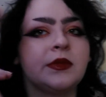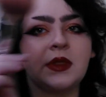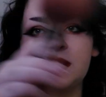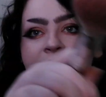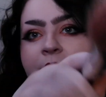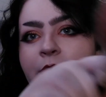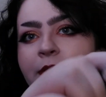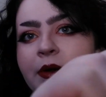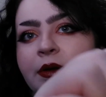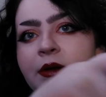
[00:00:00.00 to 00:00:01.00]
this upper
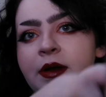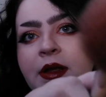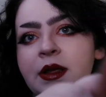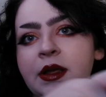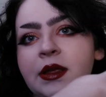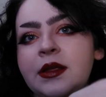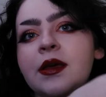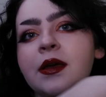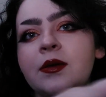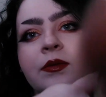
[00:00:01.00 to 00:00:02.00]
part. Yeah,
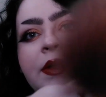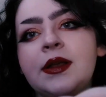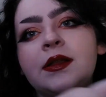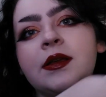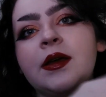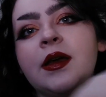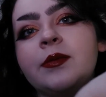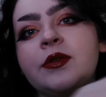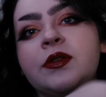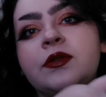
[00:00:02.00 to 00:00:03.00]
right on the
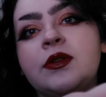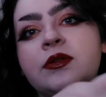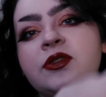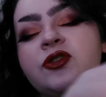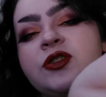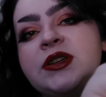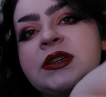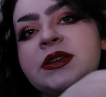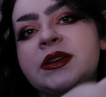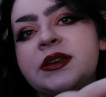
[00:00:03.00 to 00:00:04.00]
apples of those
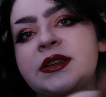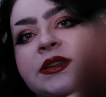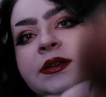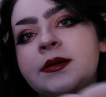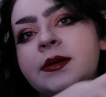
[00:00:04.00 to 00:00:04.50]
cheeks.